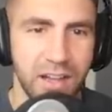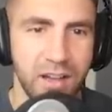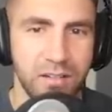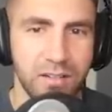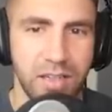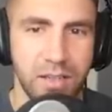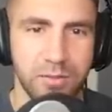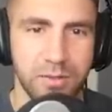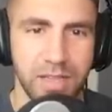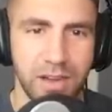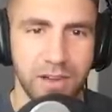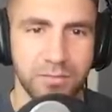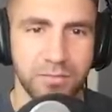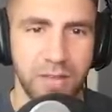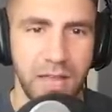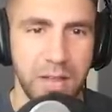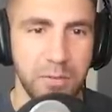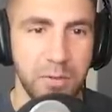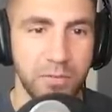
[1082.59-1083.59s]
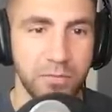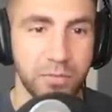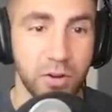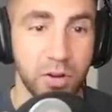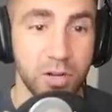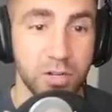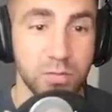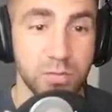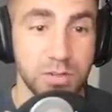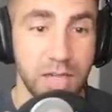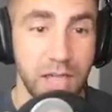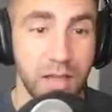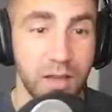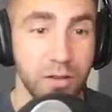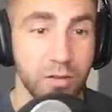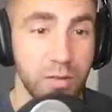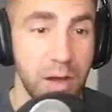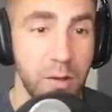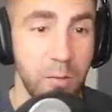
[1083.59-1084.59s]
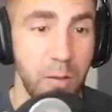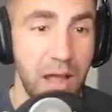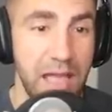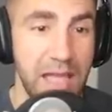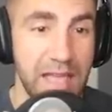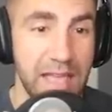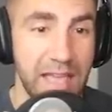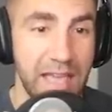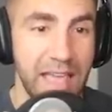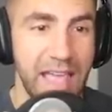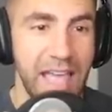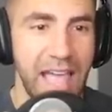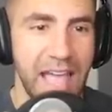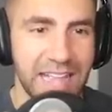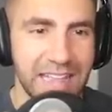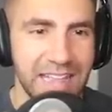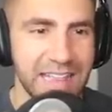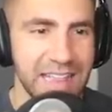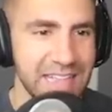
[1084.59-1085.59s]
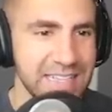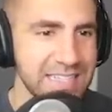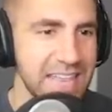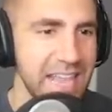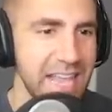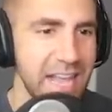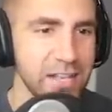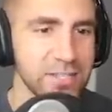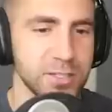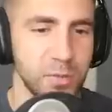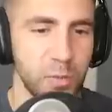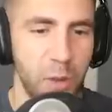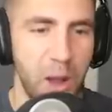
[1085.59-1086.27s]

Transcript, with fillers: Okay, we got to find one first. We'll take out a great white, and then let's take out some